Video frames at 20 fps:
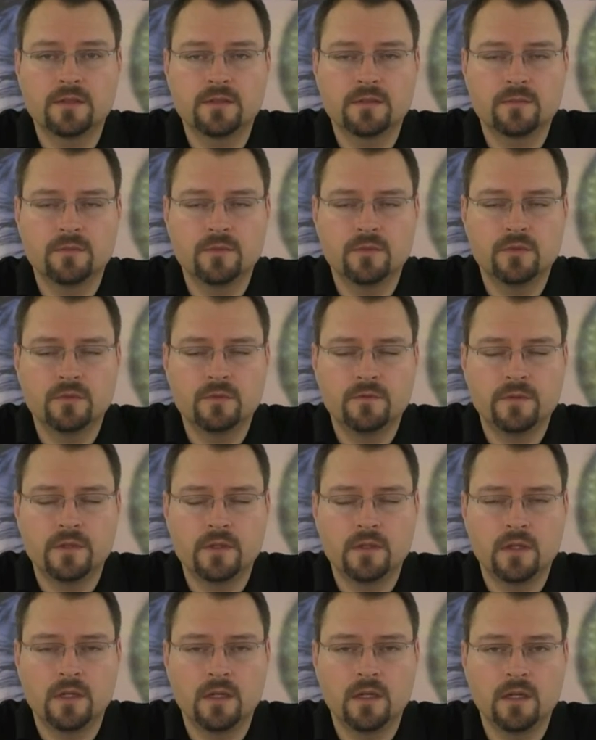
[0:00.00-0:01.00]
Just move
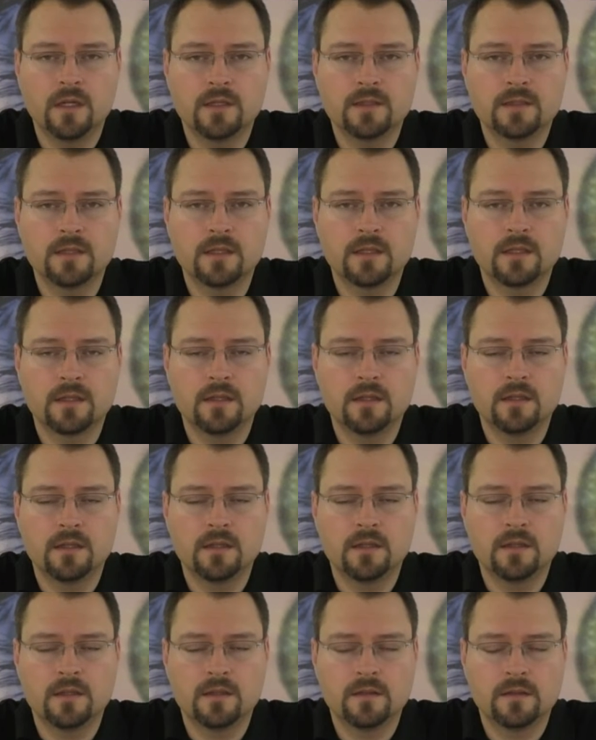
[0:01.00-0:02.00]
your eyes like
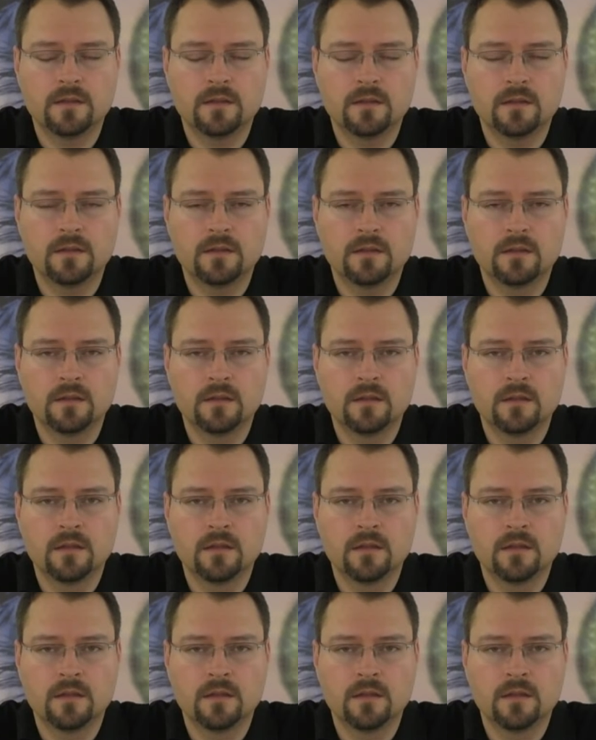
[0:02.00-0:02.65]
this,